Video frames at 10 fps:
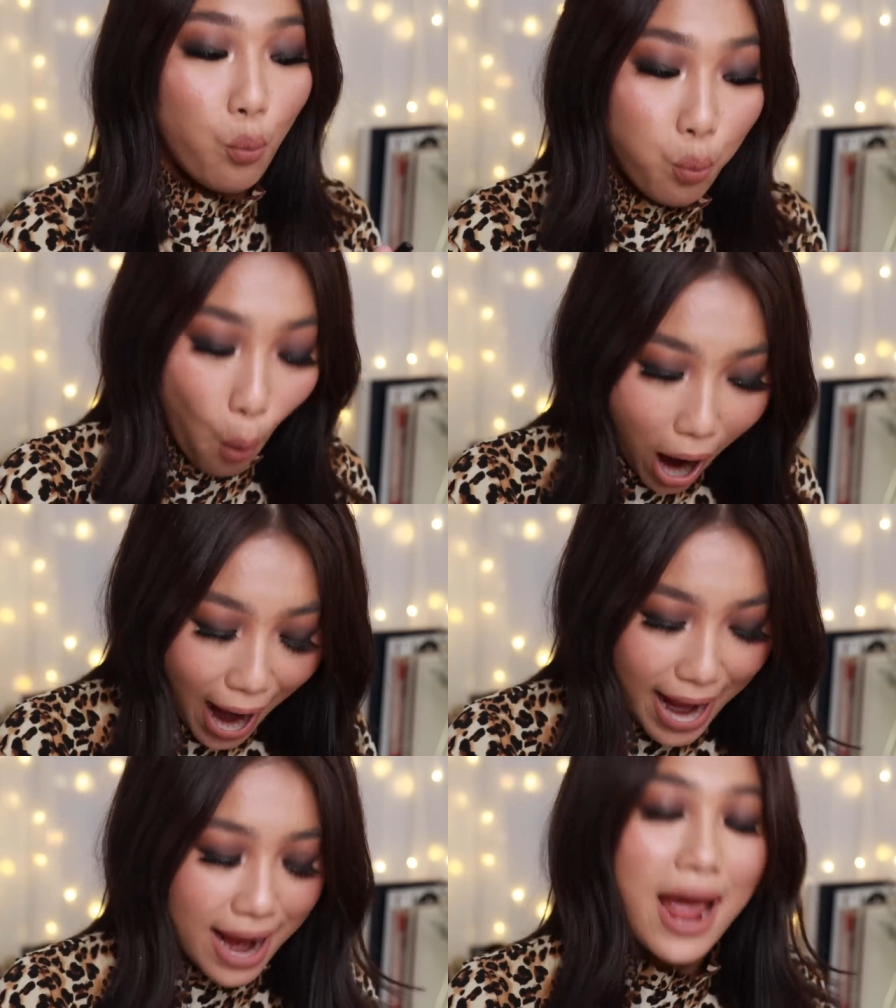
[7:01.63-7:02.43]

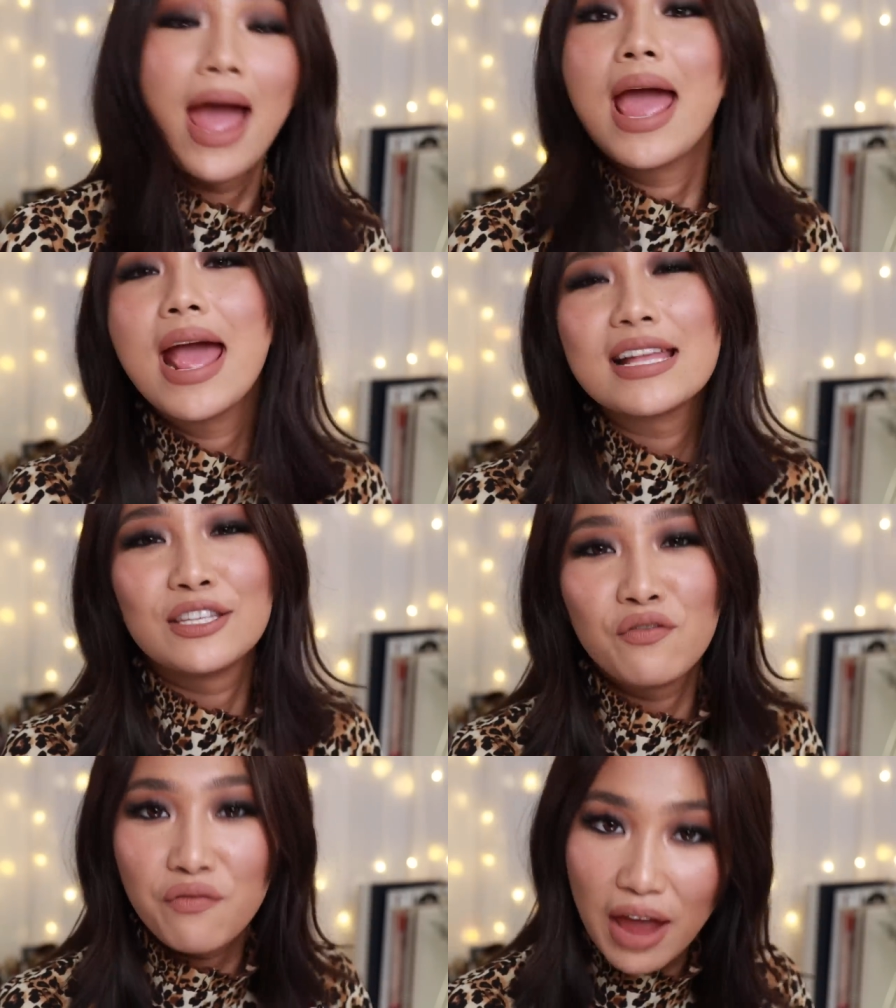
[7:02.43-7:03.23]
Why?
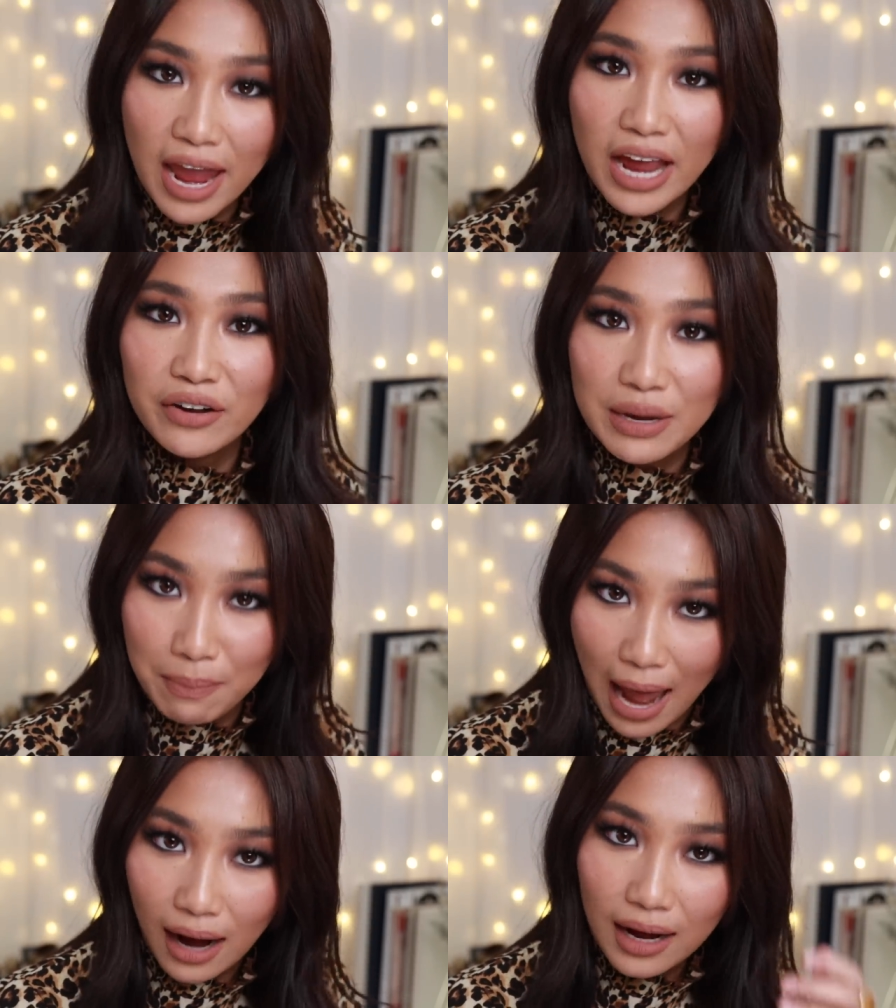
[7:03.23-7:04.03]
It's very
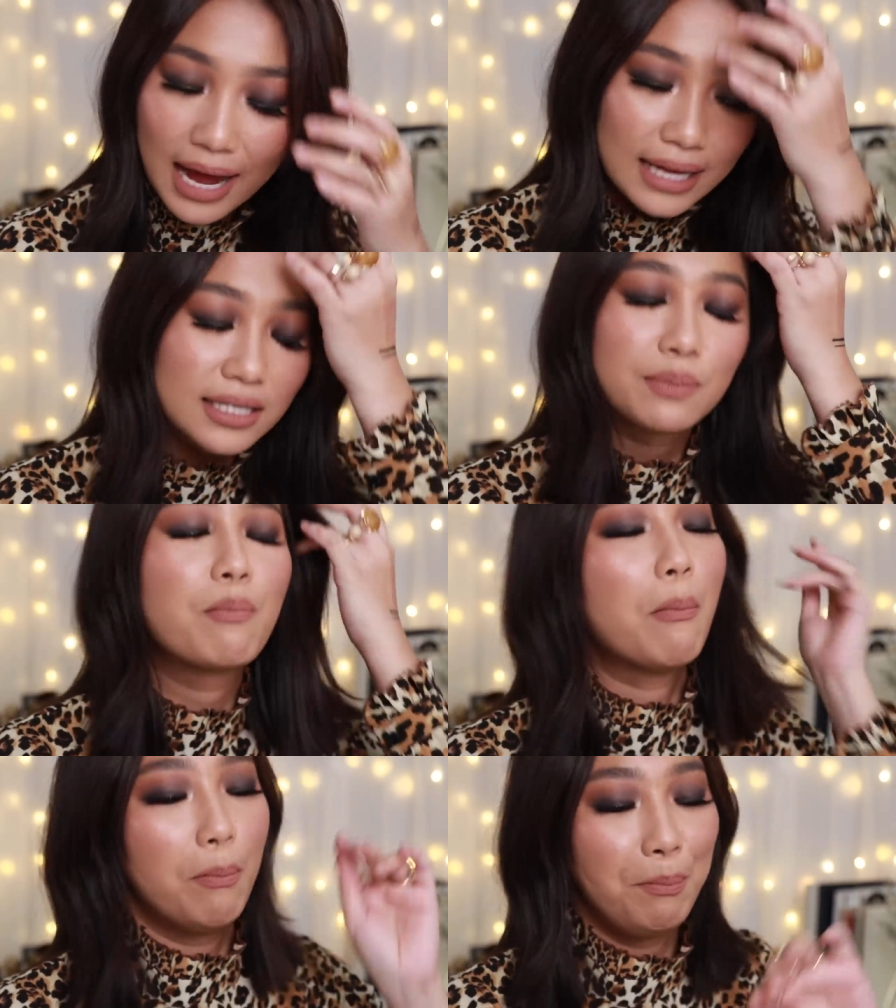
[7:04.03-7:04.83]
black. It's
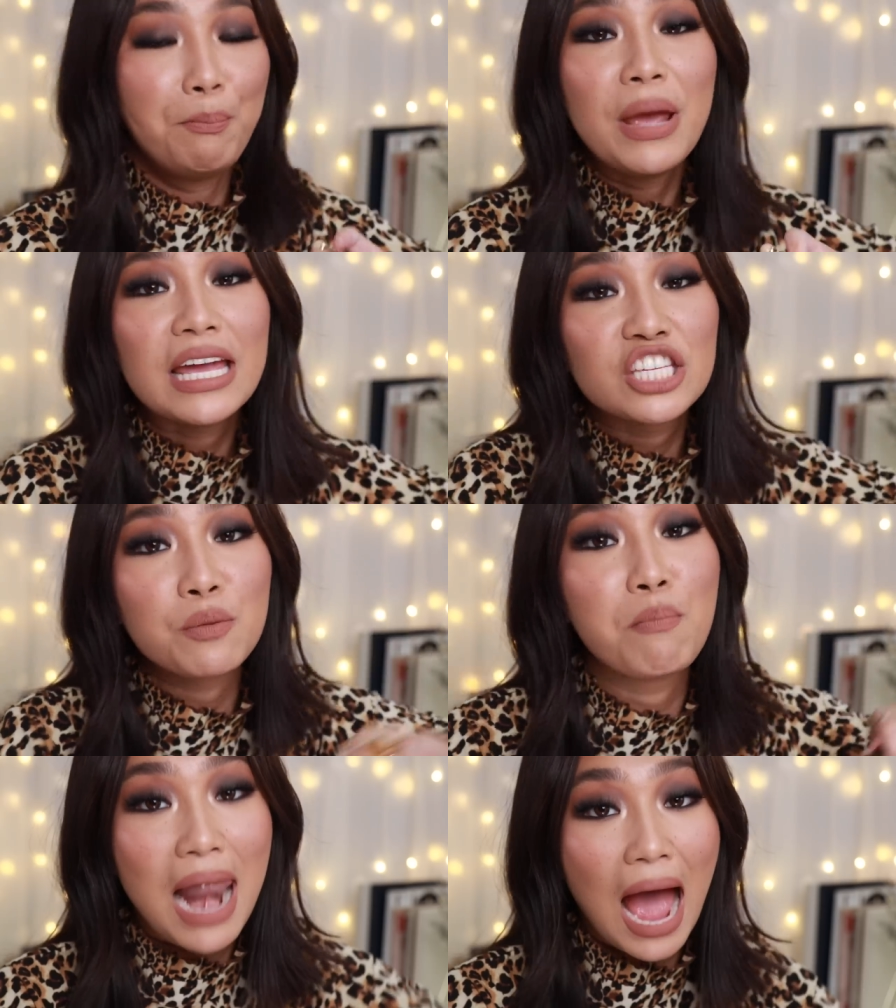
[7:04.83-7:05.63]

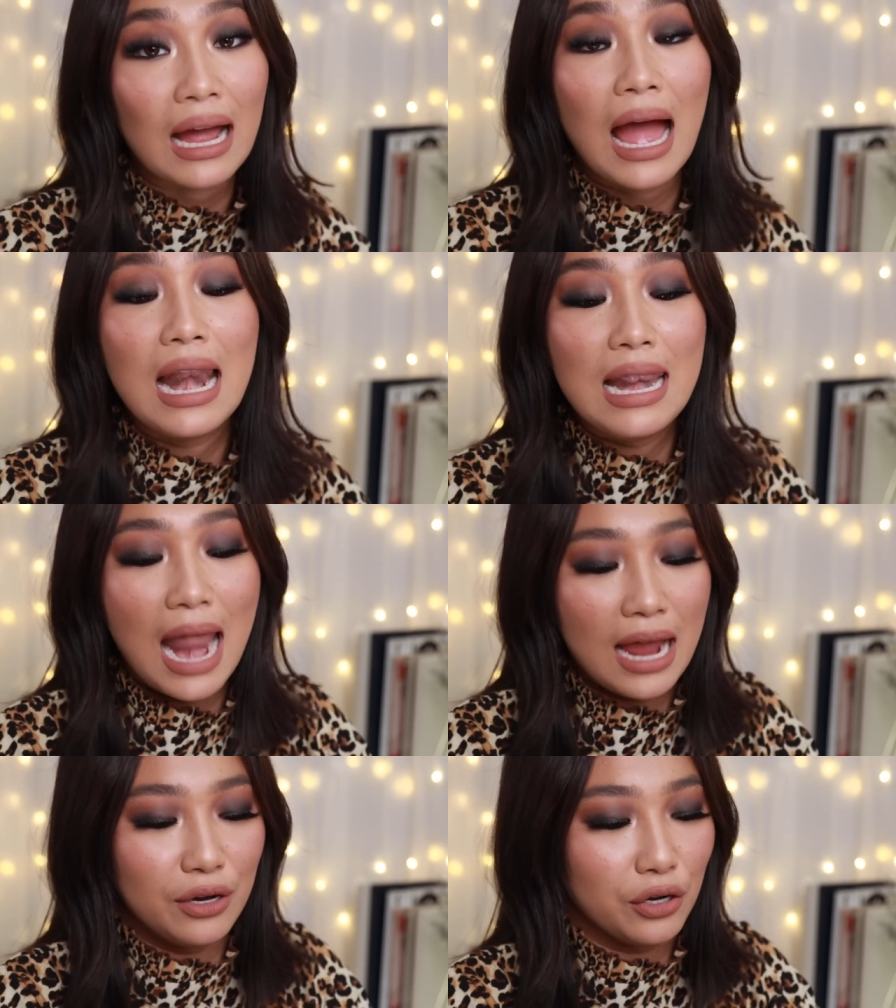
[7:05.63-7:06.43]
pitch black
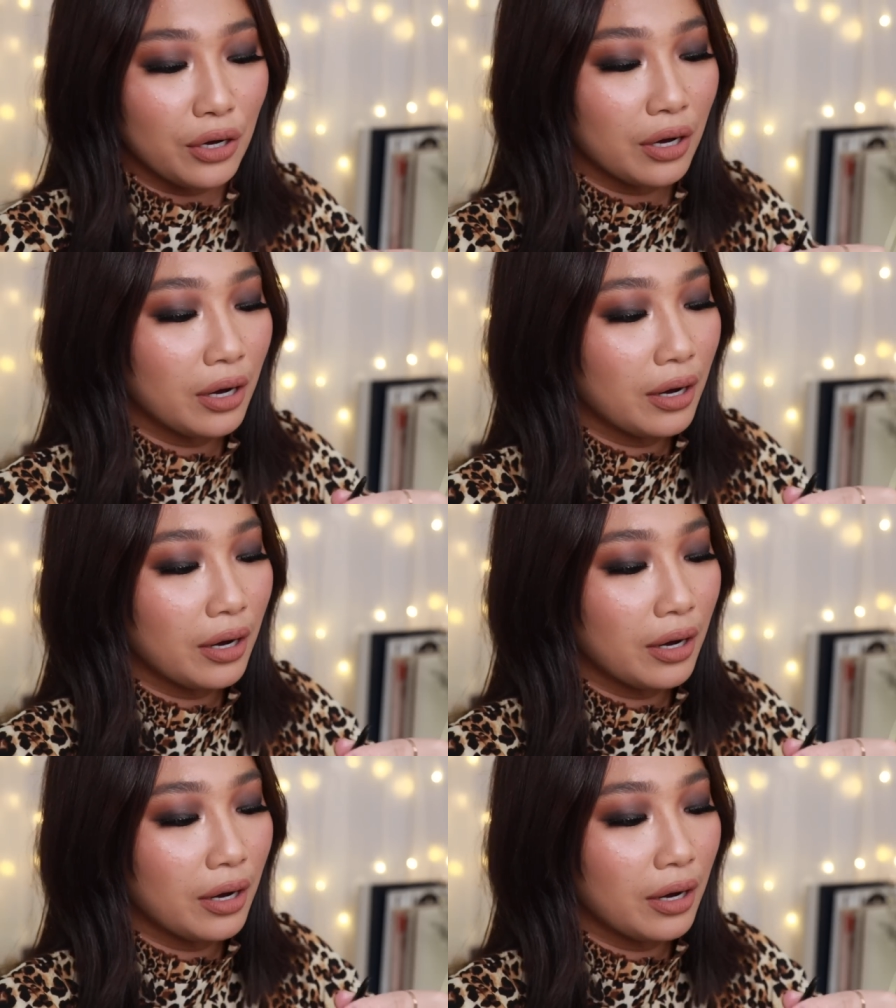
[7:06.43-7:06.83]
liner.